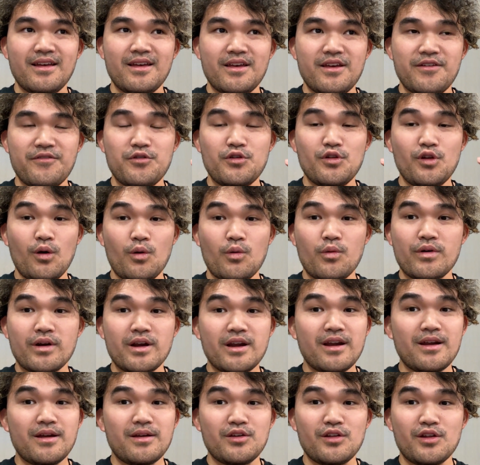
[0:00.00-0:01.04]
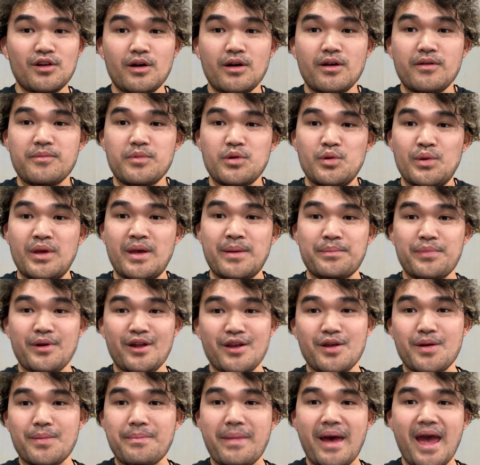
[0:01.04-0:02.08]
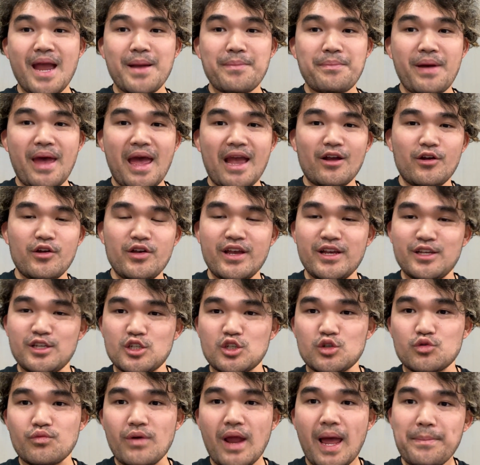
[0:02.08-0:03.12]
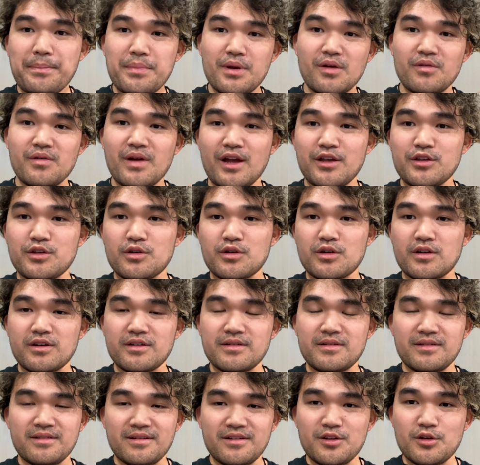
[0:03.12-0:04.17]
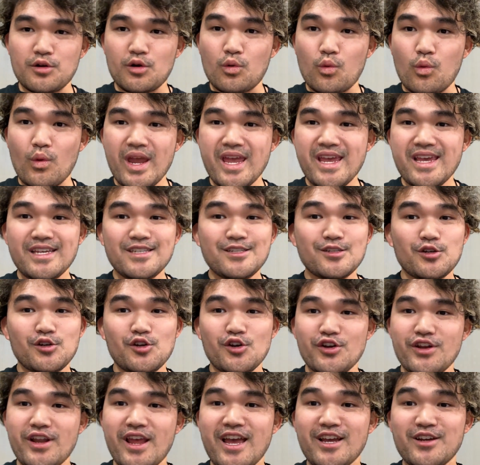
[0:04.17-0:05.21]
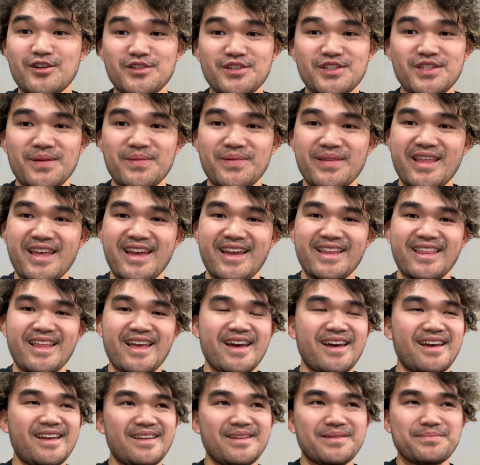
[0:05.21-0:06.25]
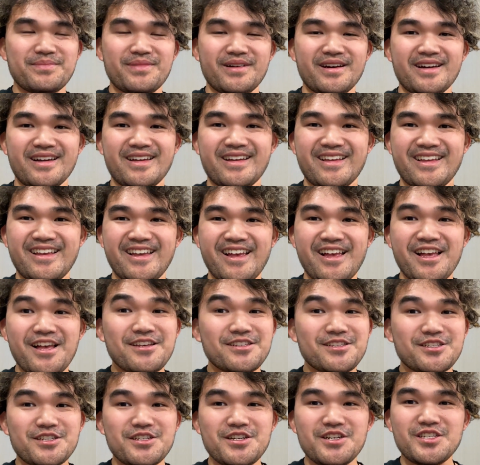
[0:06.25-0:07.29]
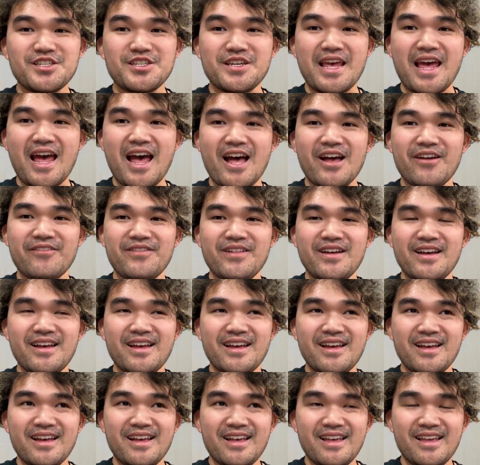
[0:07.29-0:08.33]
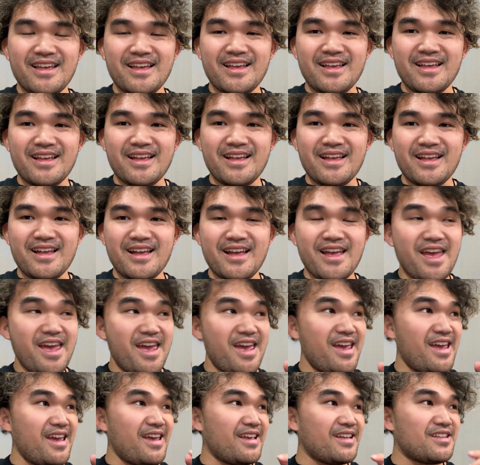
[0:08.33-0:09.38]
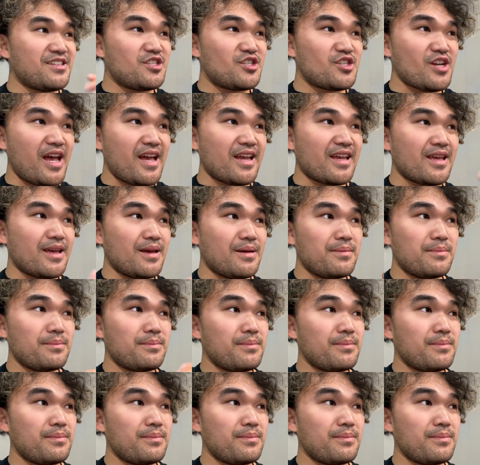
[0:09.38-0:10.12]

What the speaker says: if you don't wear it, you know, you can put it in your backpack, or you can just wrap it around your waist or your neck or something like that. But it's good you have a jacket,